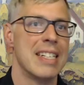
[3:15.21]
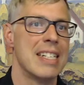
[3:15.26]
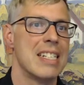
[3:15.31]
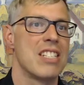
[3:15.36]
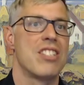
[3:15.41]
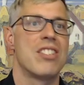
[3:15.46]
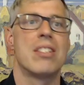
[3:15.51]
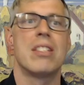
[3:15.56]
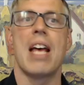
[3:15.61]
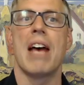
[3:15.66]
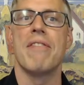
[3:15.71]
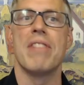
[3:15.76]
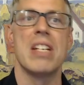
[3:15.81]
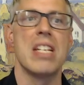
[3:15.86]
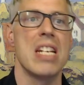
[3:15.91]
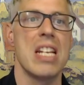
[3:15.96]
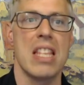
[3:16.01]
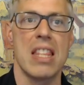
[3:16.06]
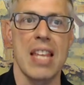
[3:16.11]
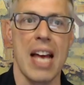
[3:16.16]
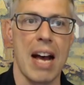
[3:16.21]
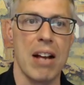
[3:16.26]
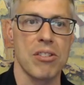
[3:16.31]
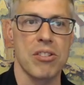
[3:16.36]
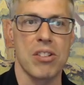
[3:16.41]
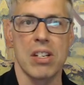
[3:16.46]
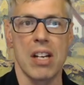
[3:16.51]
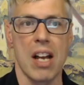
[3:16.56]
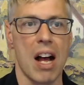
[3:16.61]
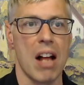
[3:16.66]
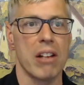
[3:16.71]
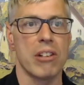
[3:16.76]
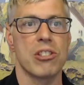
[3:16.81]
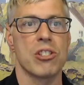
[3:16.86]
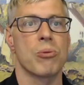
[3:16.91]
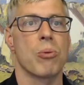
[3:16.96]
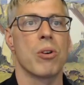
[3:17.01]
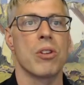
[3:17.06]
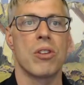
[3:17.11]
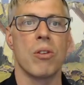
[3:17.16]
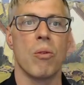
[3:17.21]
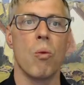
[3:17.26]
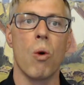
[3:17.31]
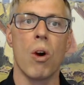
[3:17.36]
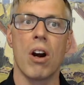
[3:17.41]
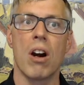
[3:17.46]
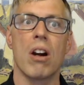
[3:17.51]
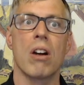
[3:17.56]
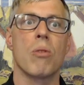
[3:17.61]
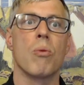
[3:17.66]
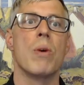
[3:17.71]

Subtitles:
$70,000 worth of work.